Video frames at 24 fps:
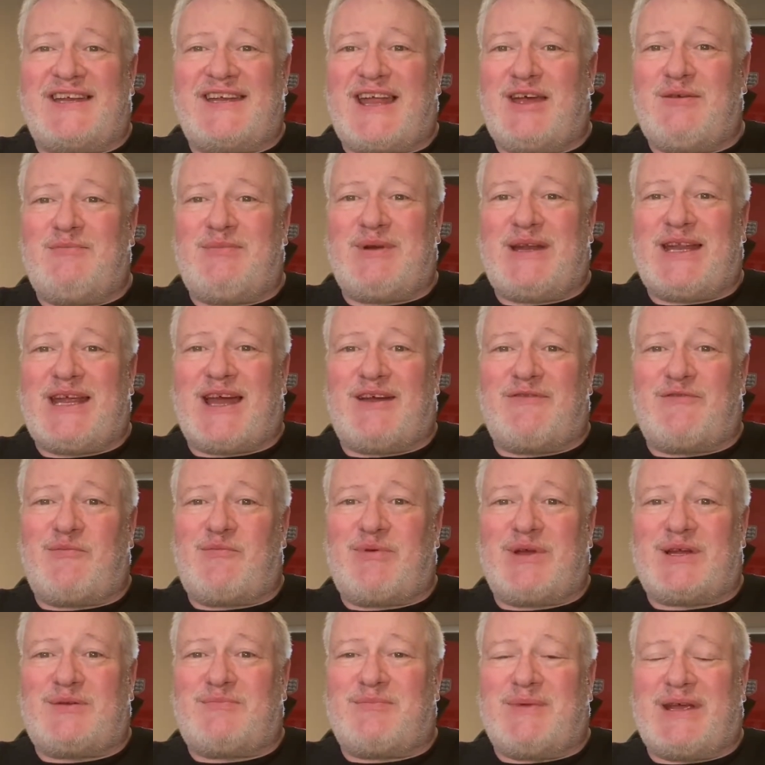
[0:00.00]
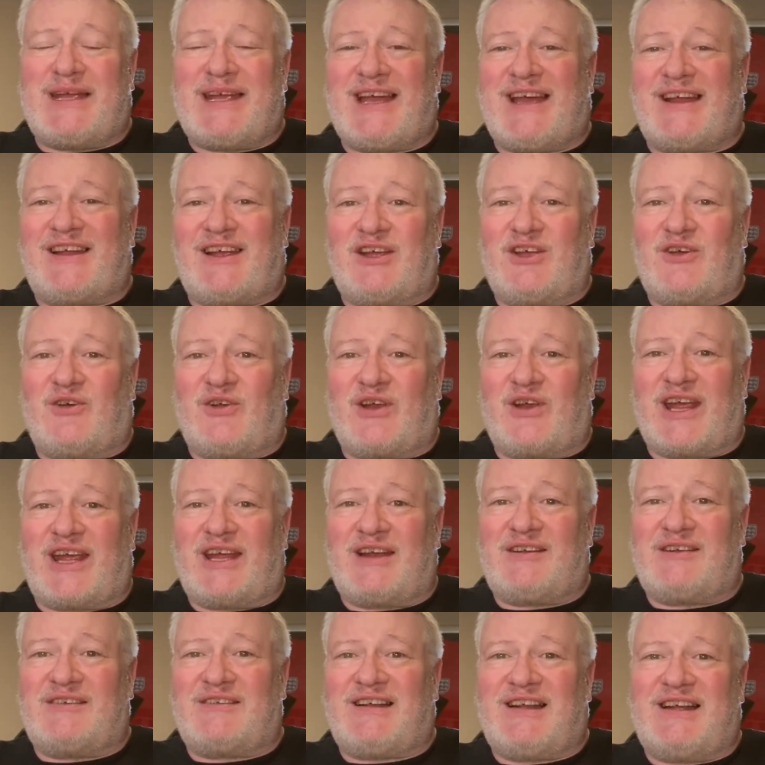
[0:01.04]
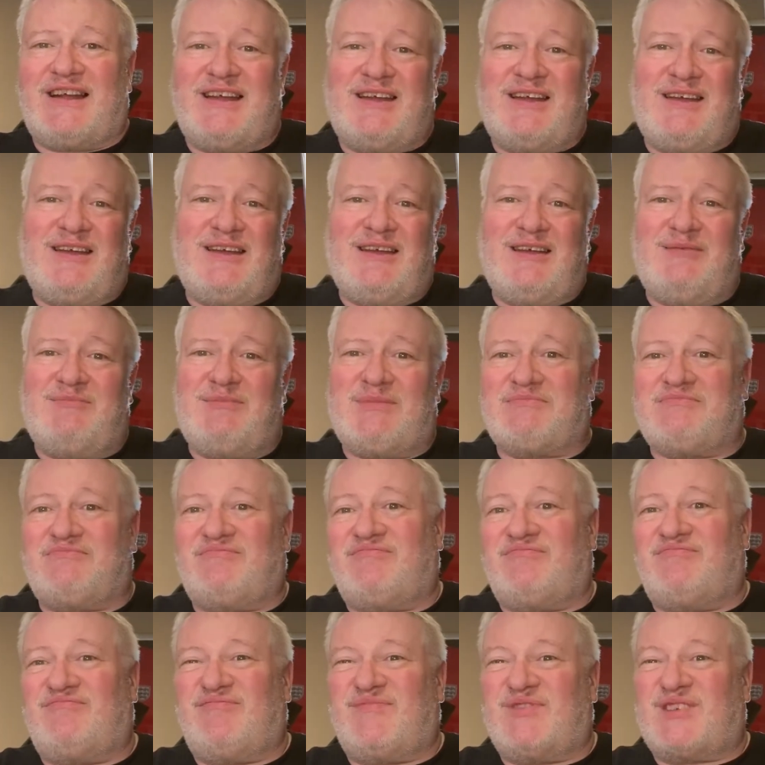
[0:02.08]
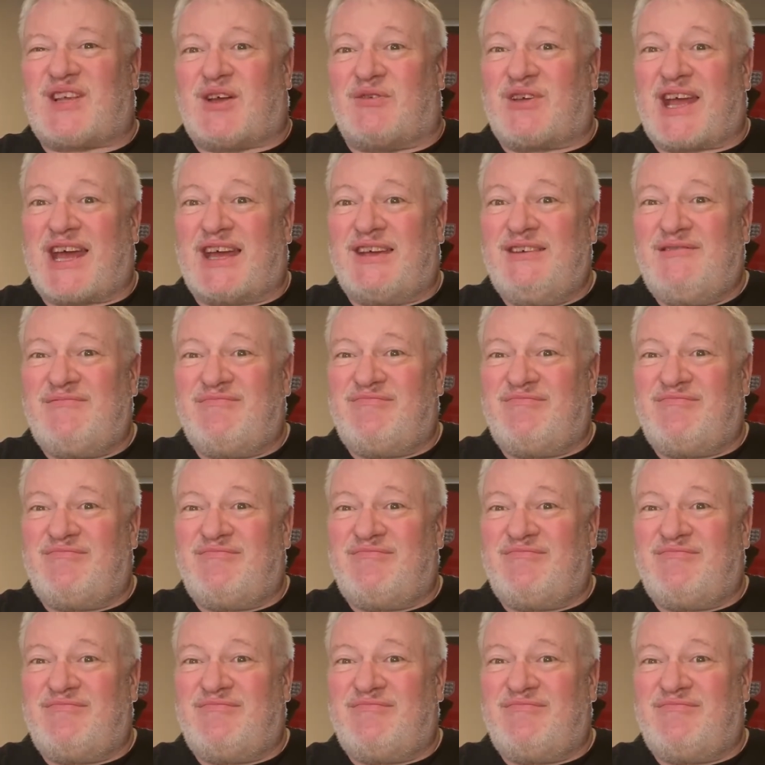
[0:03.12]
nobody overbid me, and I got it. It's okay.